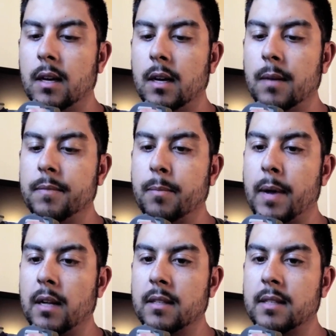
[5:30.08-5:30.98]
to
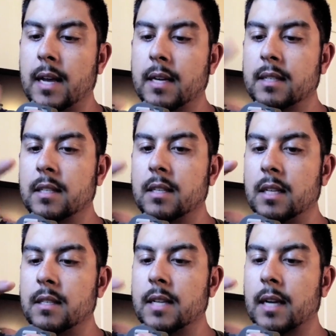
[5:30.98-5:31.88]
balance that, because
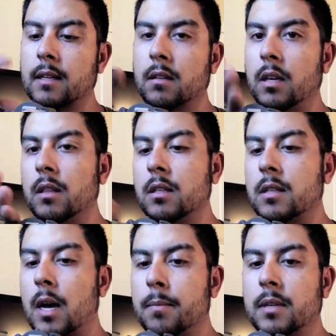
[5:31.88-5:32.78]
it's technically on the
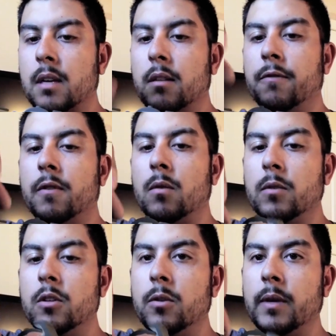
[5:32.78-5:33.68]
top side of the phone
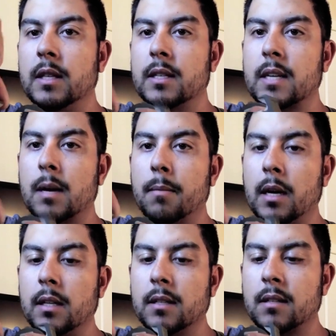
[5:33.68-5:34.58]
when you're doing this kind of
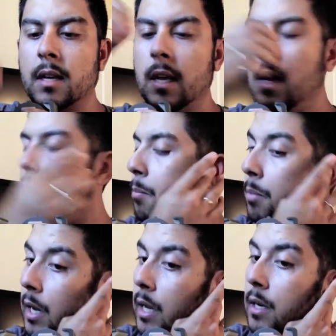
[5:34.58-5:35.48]
balance.
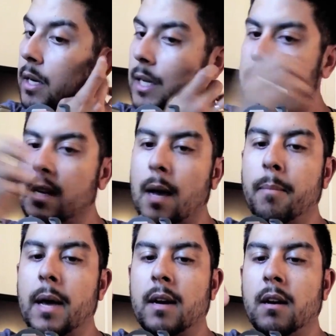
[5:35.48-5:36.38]
But it's
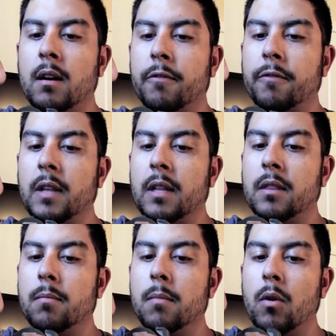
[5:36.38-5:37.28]
not bad enough
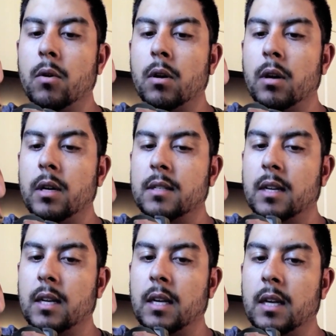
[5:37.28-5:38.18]
that the motor is
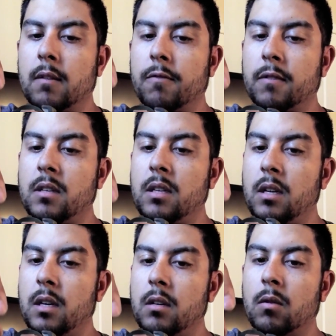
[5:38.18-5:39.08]
going to get
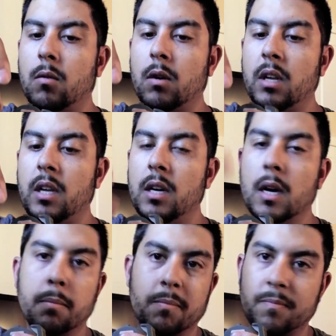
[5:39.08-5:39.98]
fatigued or heat
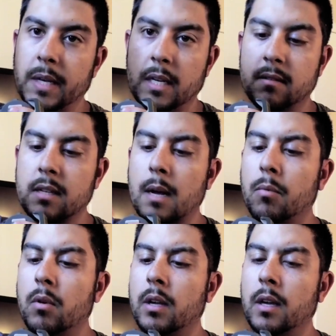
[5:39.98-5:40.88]
up and
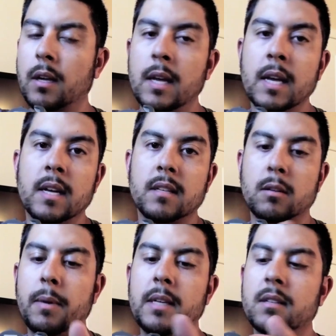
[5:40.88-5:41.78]
stop working.
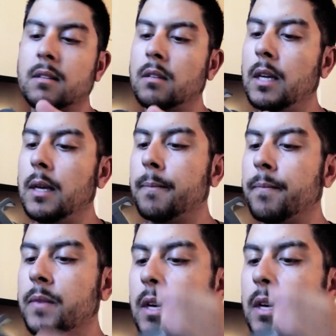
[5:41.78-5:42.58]
So basically,